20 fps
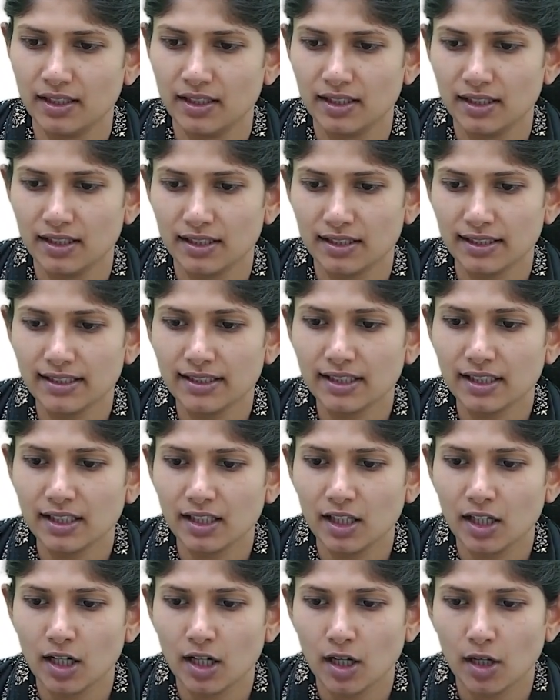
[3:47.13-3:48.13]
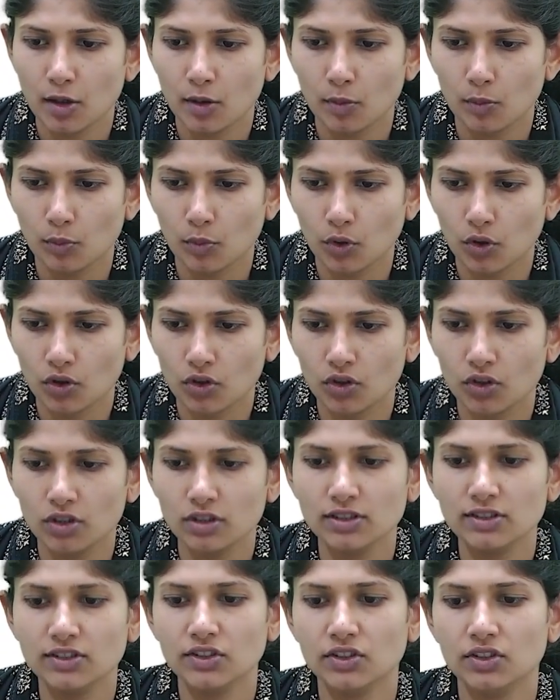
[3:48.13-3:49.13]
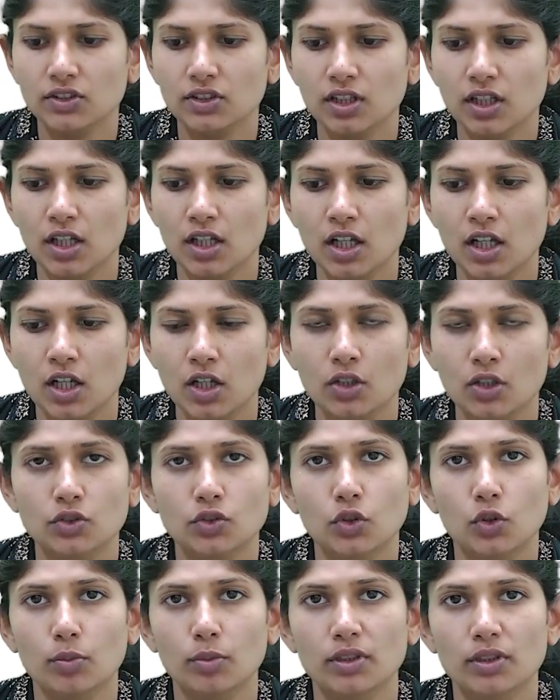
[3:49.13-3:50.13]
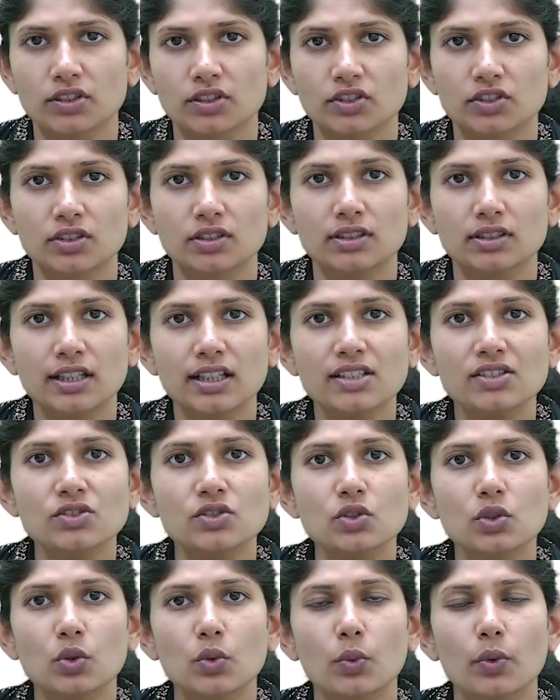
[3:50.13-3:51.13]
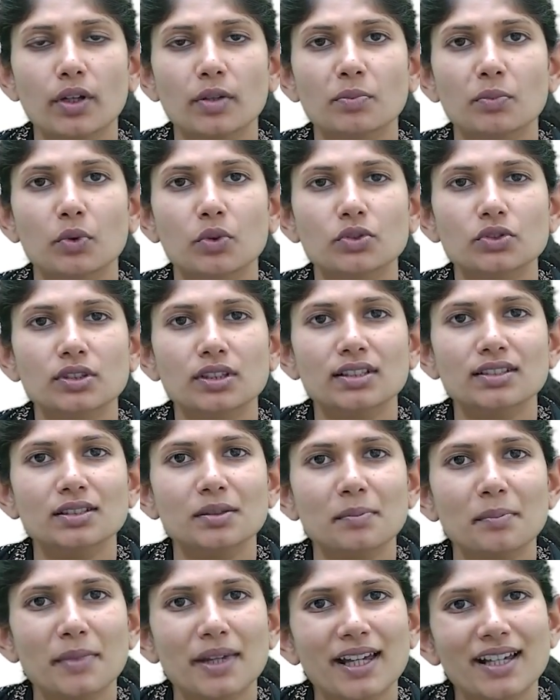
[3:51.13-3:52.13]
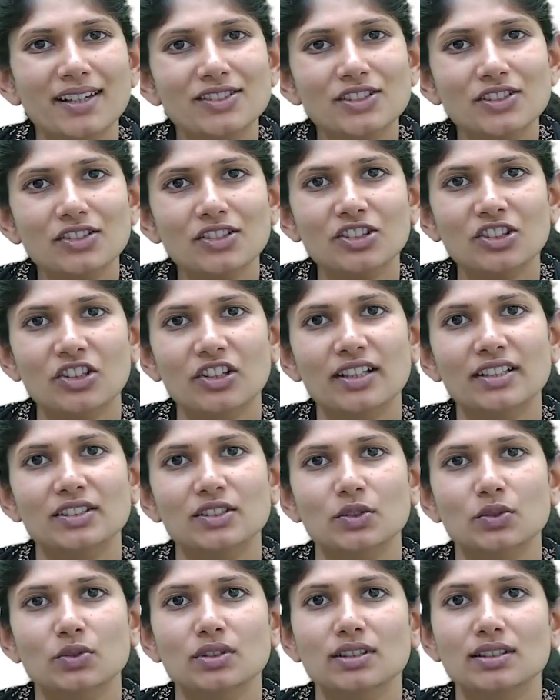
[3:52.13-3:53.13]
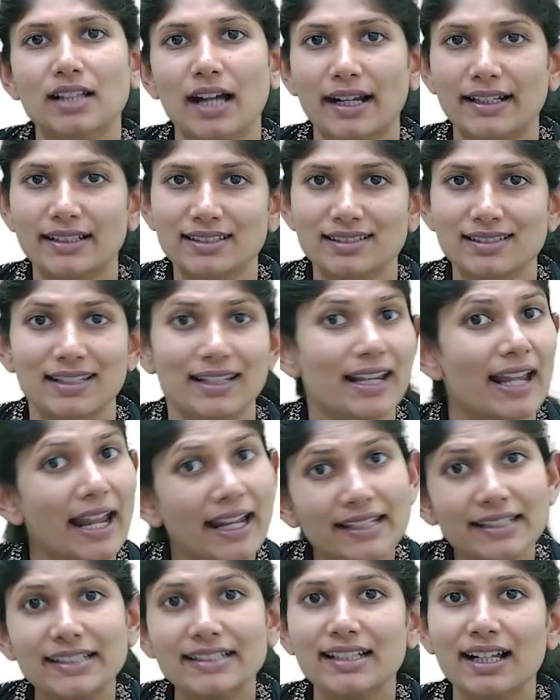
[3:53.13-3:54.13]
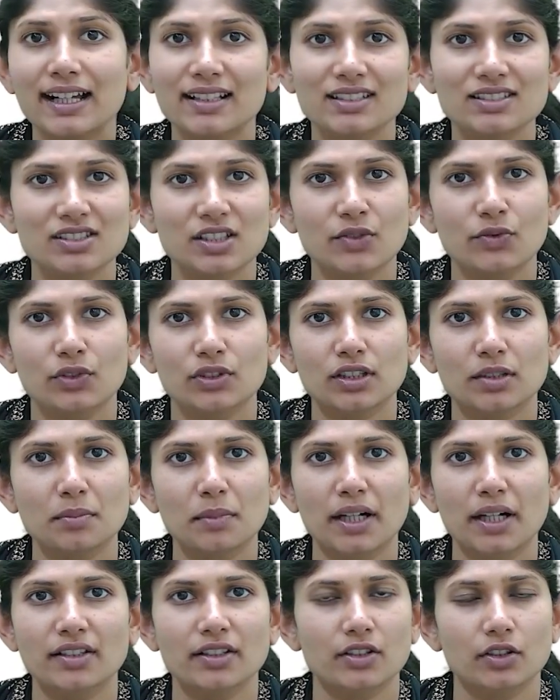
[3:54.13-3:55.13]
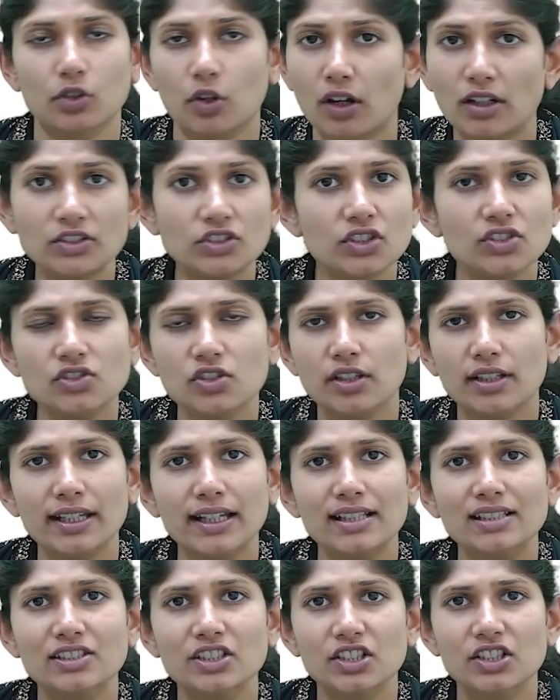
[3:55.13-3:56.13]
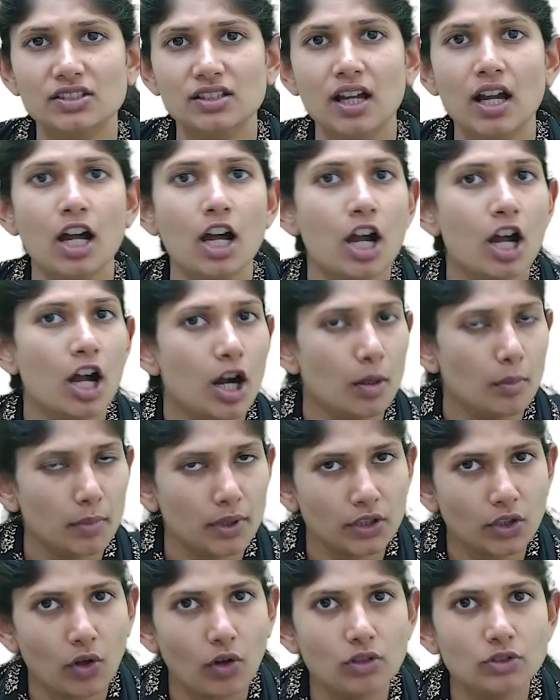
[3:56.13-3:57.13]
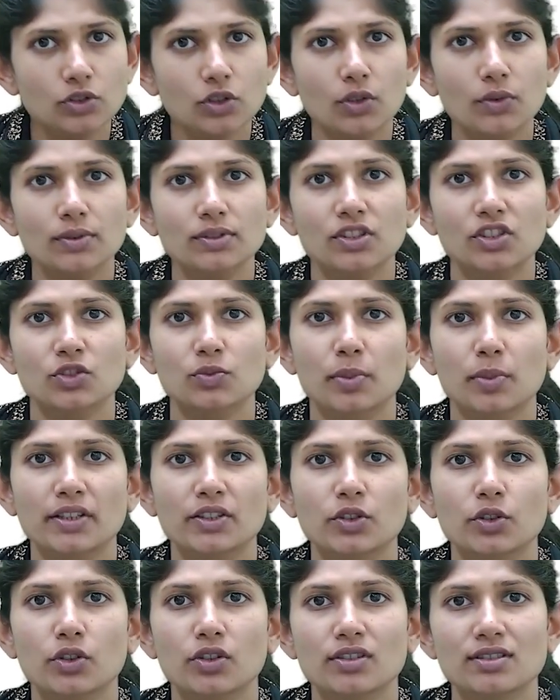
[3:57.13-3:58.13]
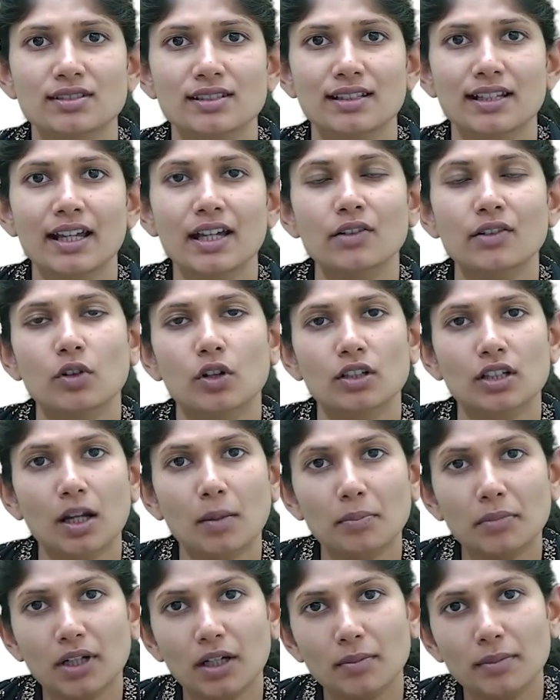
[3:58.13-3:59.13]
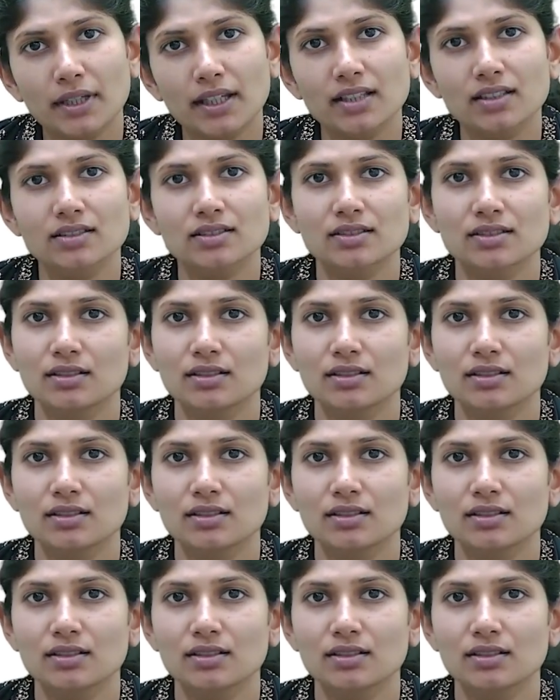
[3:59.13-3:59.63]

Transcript: Alright, Mongols, nobles. These two were posing as a major threat to the dynasty. Any dynasty for that matter, not just your Khiljis. But also with respect to your slave or upcoming